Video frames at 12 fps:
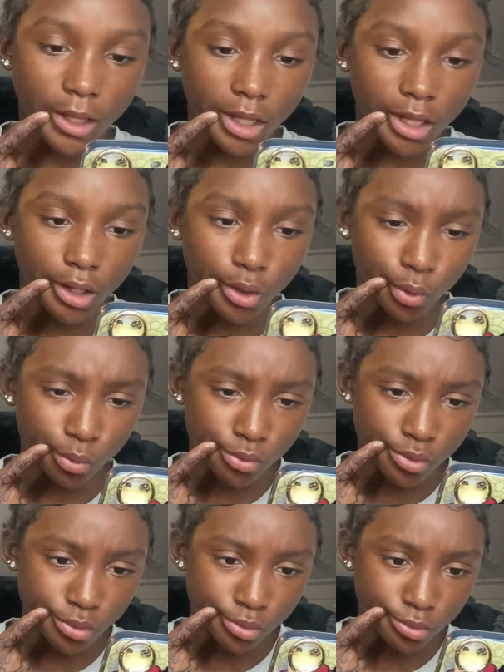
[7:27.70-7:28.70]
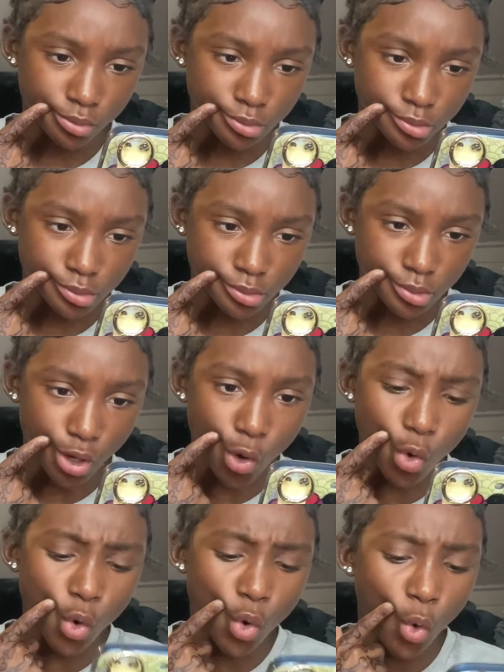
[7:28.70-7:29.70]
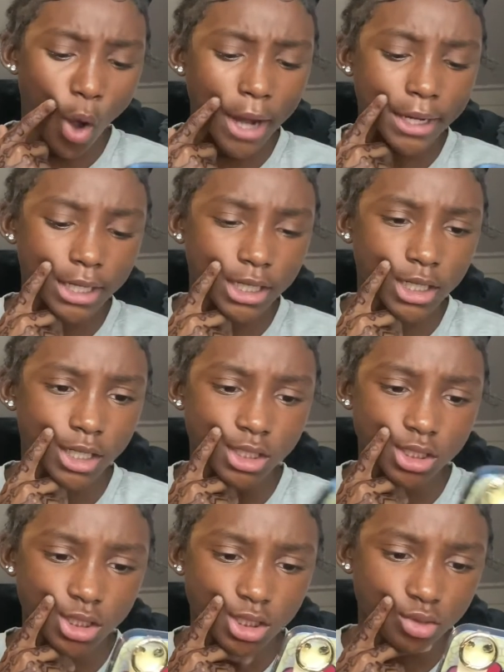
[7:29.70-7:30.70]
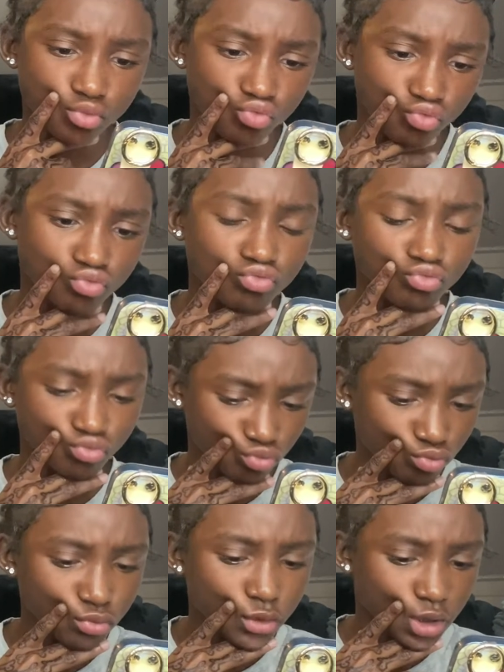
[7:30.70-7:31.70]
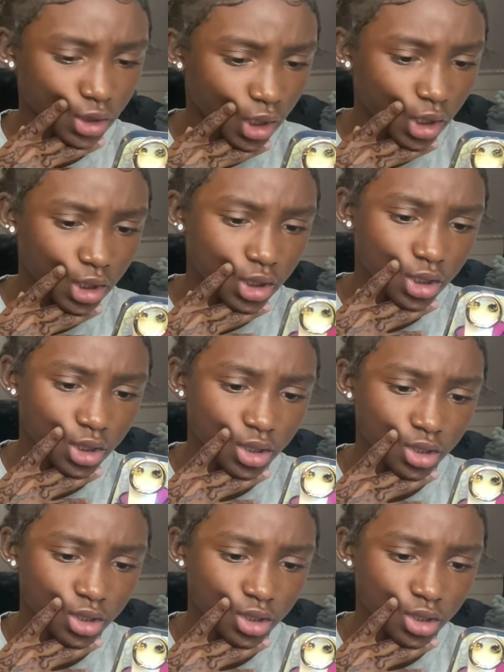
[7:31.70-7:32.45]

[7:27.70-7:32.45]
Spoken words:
I don't know. Oh, I need this. Wait,